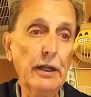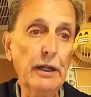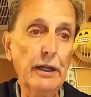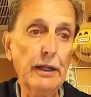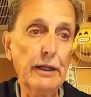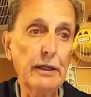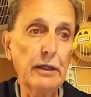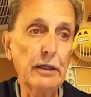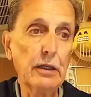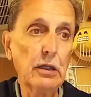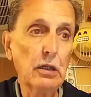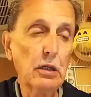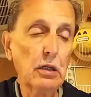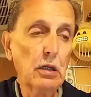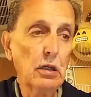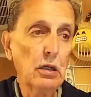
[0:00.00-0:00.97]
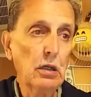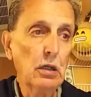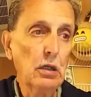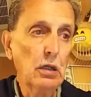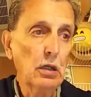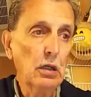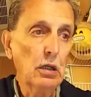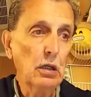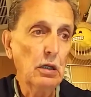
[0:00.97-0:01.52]
in
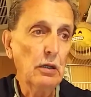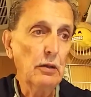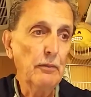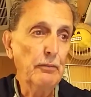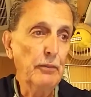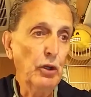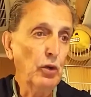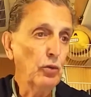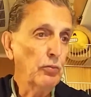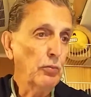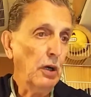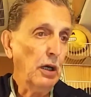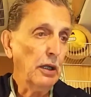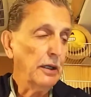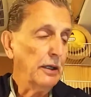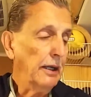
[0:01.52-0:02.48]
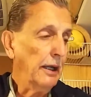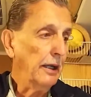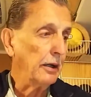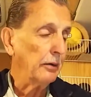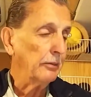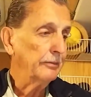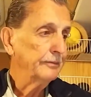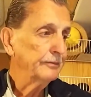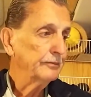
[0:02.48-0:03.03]
Butte, Montana?